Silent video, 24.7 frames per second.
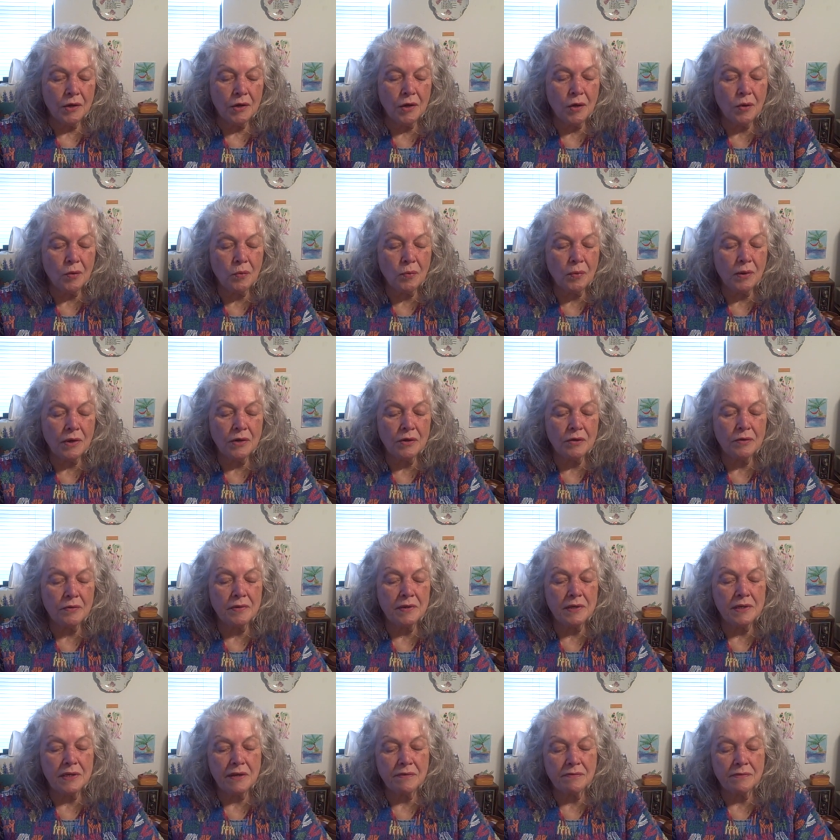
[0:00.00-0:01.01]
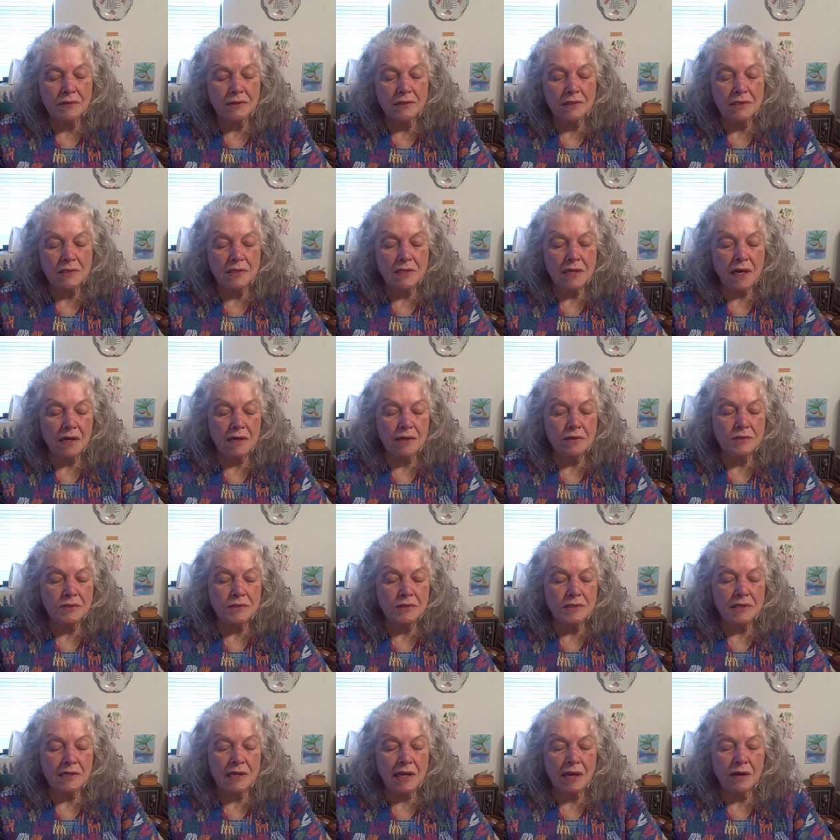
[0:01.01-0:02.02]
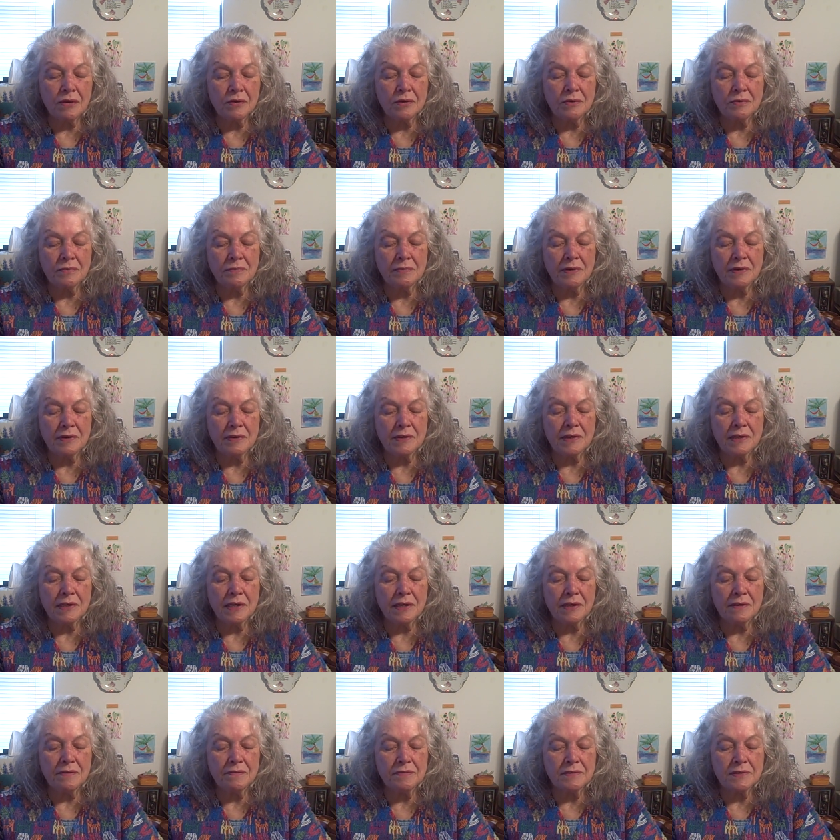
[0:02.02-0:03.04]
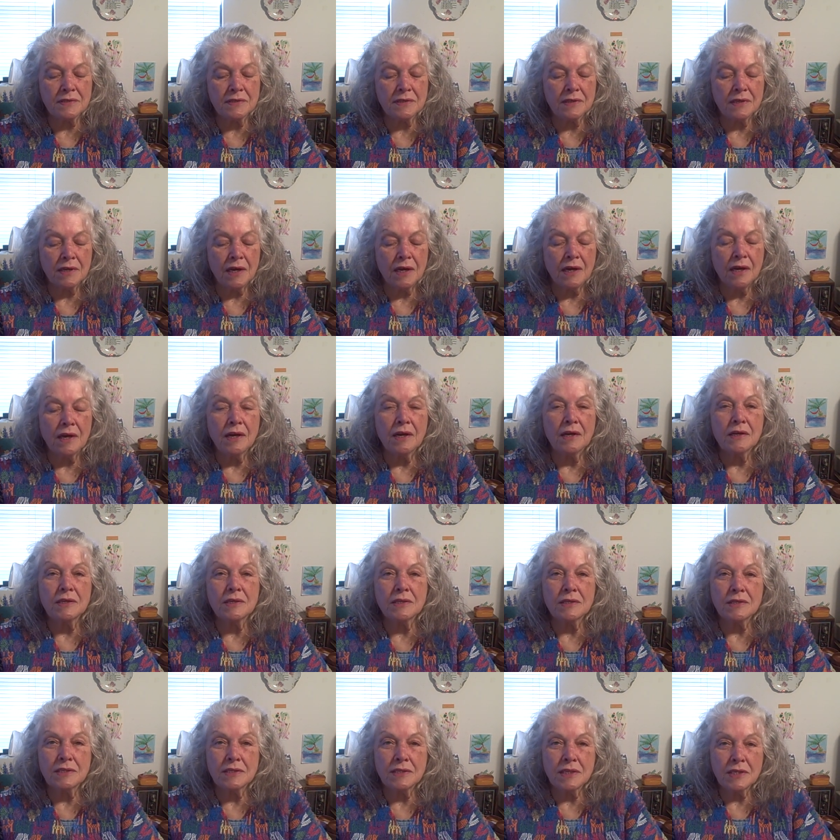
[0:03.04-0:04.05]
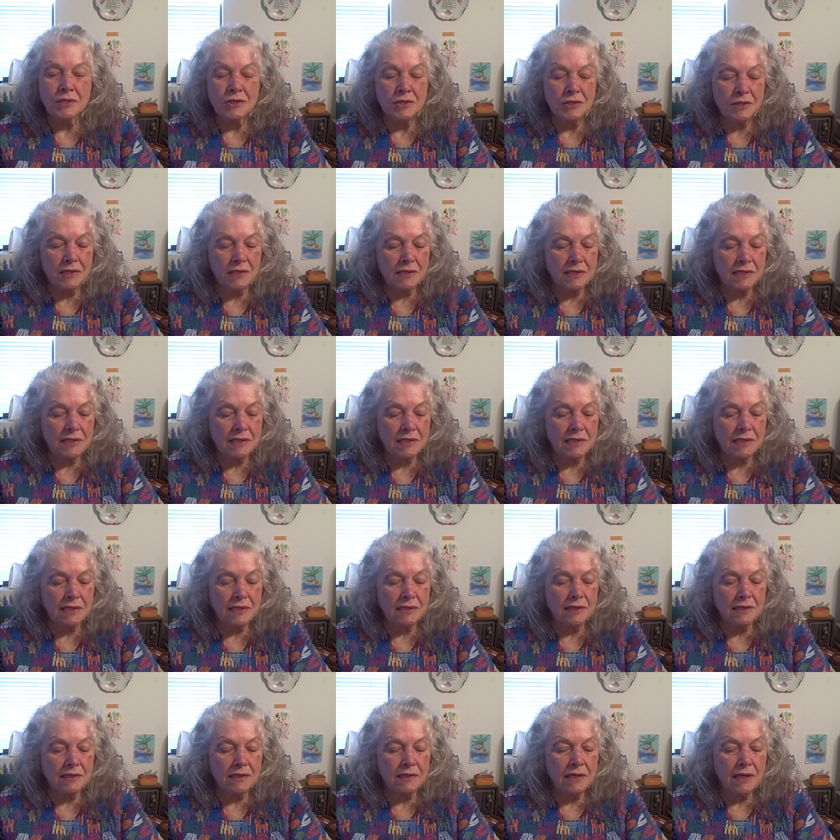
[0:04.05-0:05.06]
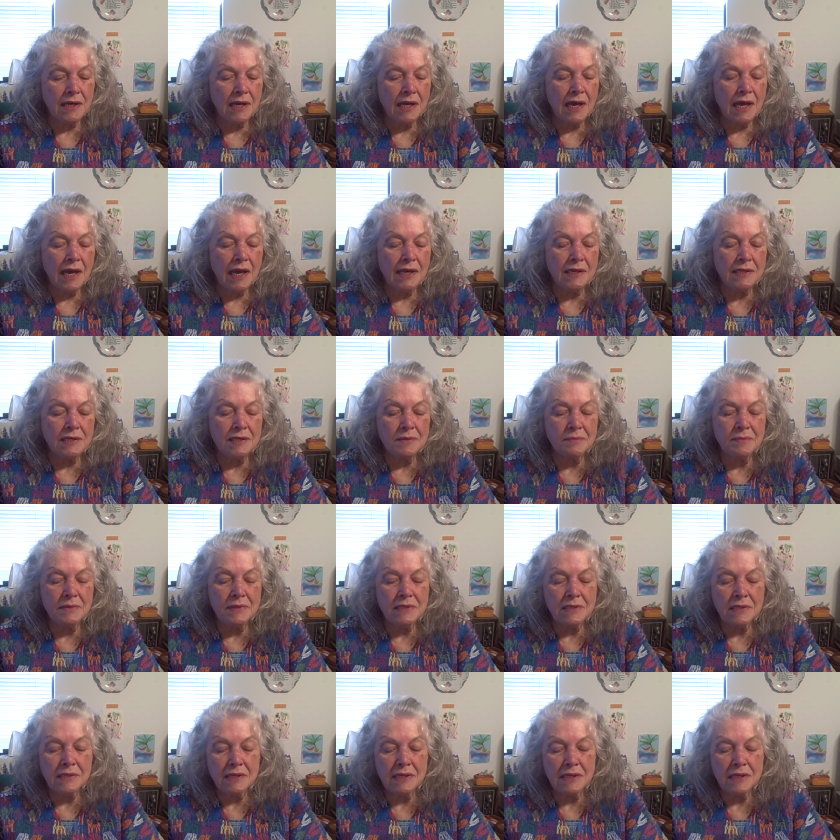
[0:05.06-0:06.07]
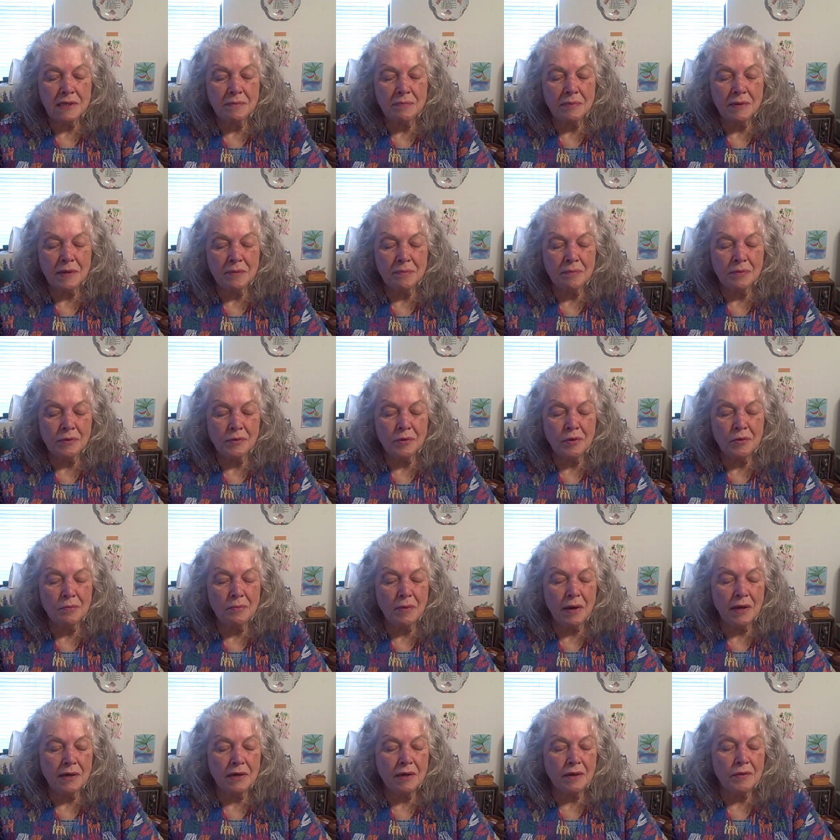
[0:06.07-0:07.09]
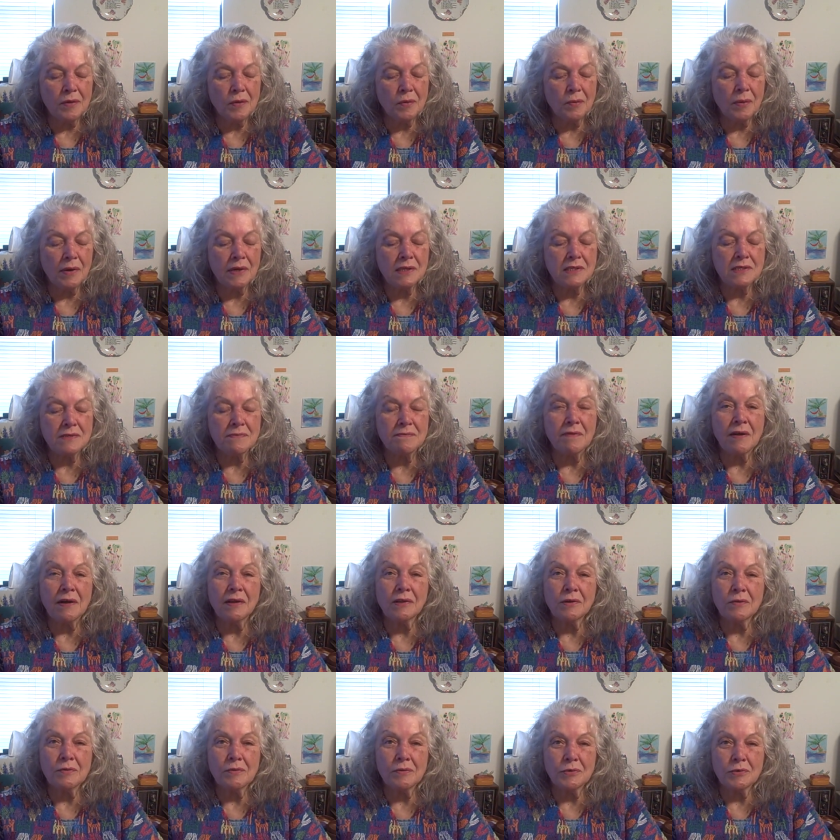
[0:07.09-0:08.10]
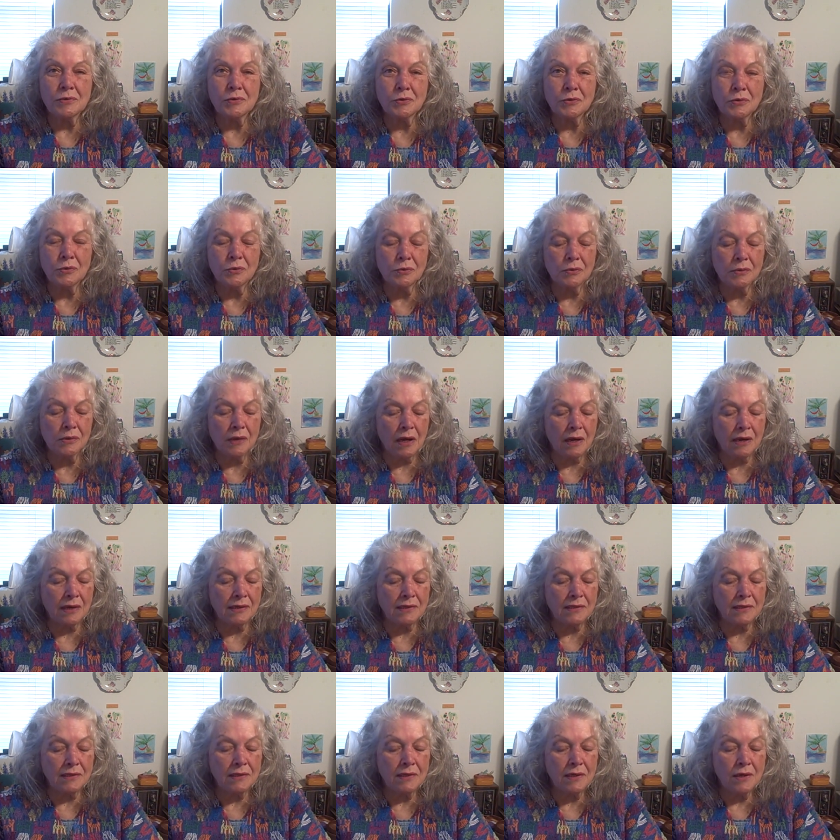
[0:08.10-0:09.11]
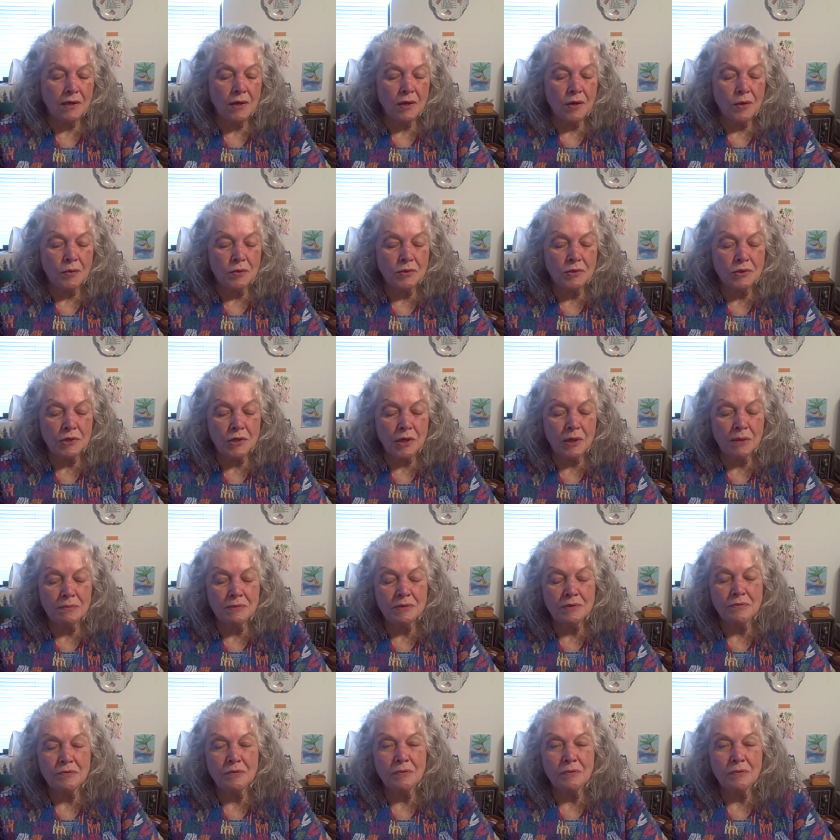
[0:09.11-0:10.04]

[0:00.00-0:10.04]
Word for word: No wonder the devil desires to counterfeit the gifts to such an extent and to mislead people who might otherwise follow the true light which comes